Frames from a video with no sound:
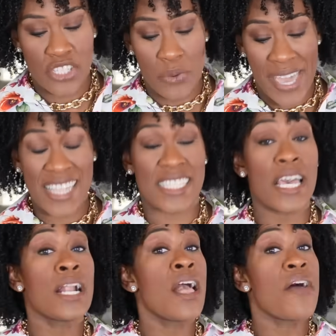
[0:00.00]
So yes,
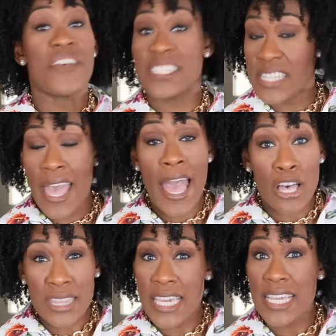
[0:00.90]
this is a
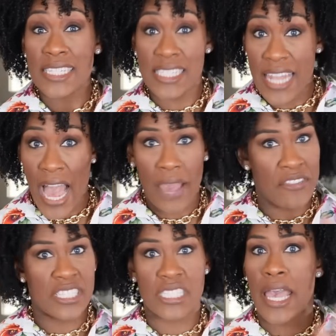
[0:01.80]
healthy snack.
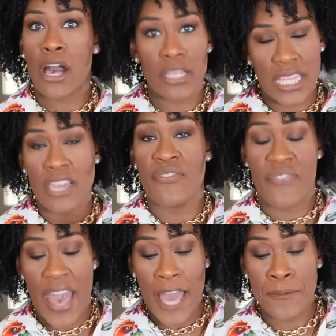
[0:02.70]
This is a healthy
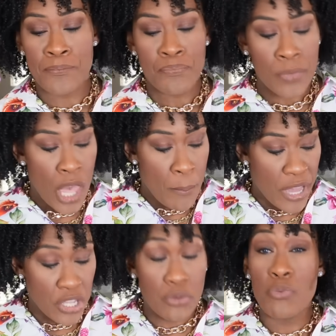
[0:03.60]
fat,
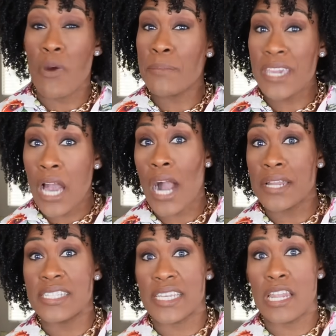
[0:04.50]
but you want to be
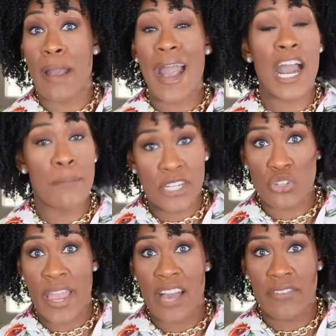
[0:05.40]
cognizant about how much you're
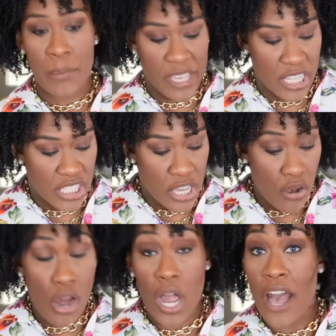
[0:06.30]
having because there
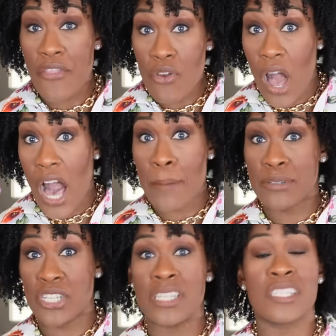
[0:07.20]
are other
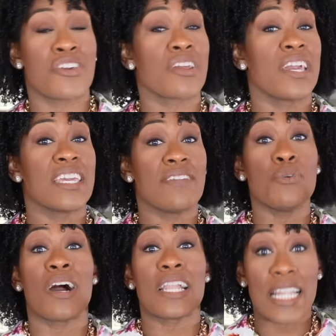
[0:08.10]
options that are going to give you
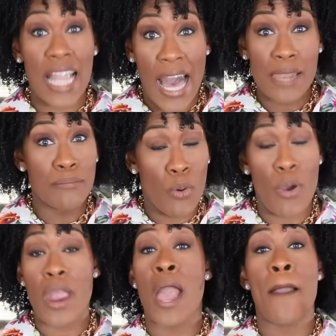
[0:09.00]
a lot
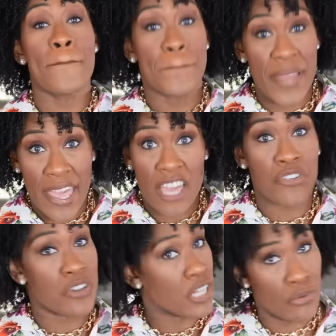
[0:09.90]
more bang for
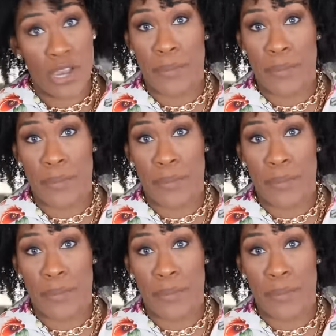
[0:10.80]
your caloric